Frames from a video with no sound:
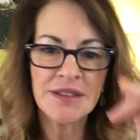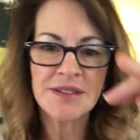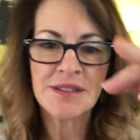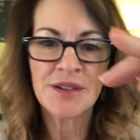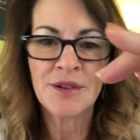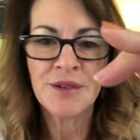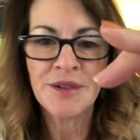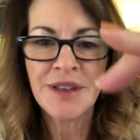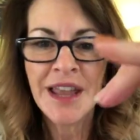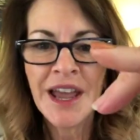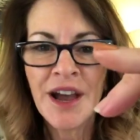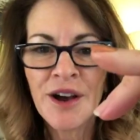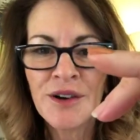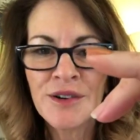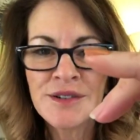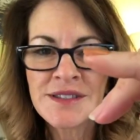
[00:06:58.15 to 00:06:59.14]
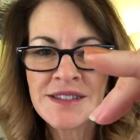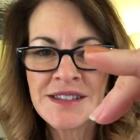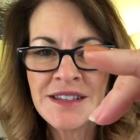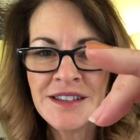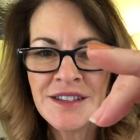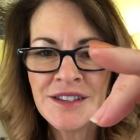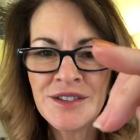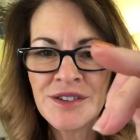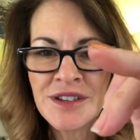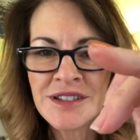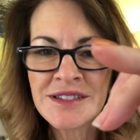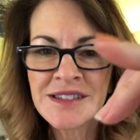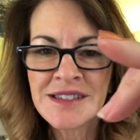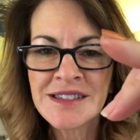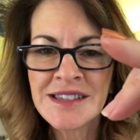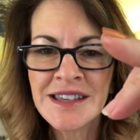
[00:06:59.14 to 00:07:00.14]
So now, see, you can
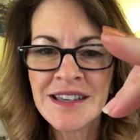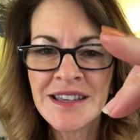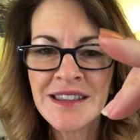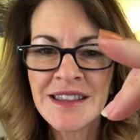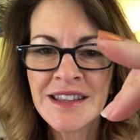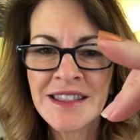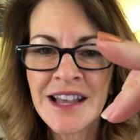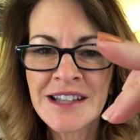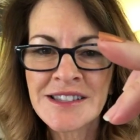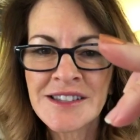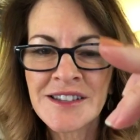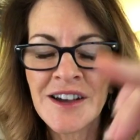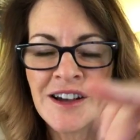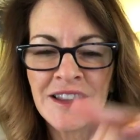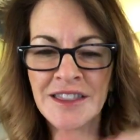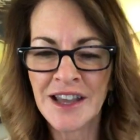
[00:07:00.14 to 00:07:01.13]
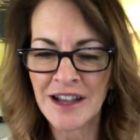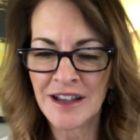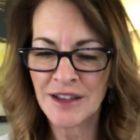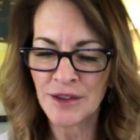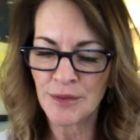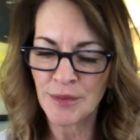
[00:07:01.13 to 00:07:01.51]
see that that's gone. That other